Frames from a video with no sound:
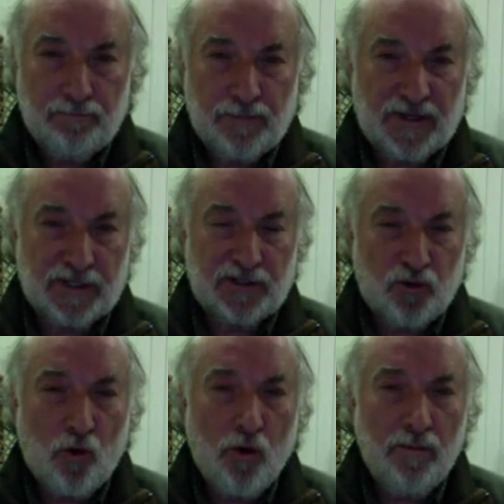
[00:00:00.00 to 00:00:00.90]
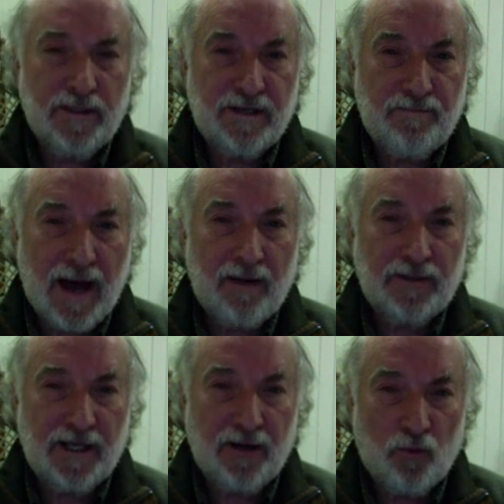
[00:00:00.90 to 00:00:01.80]
but the storm is about
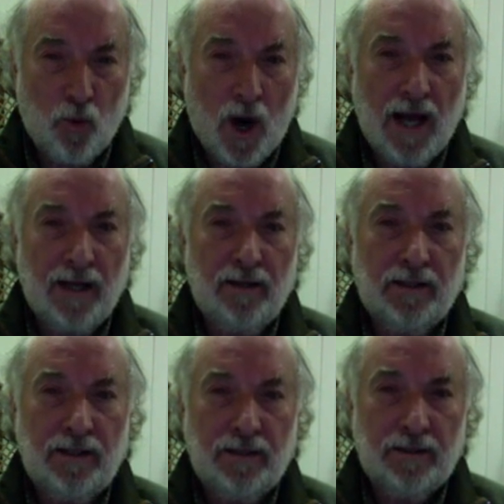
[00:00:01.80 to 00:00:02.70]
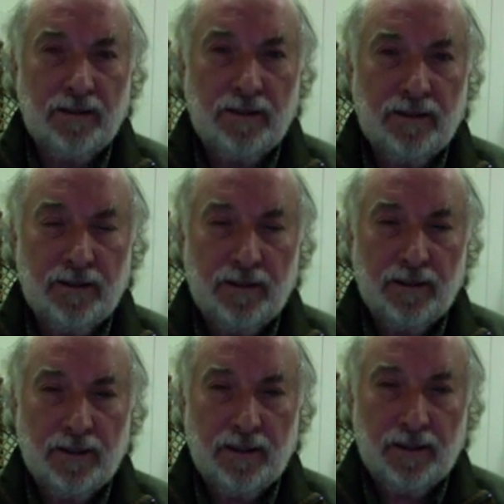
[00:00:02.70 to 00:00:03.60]
to get wild
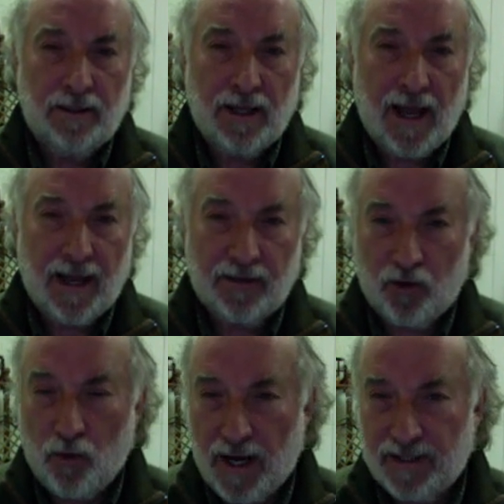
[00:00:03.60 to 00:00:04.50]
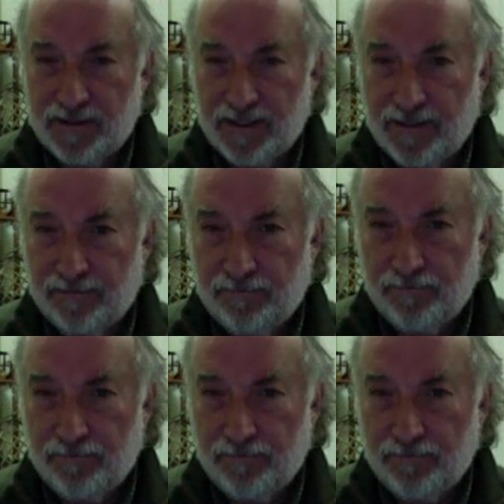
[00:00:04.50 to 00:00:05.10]
and crazy.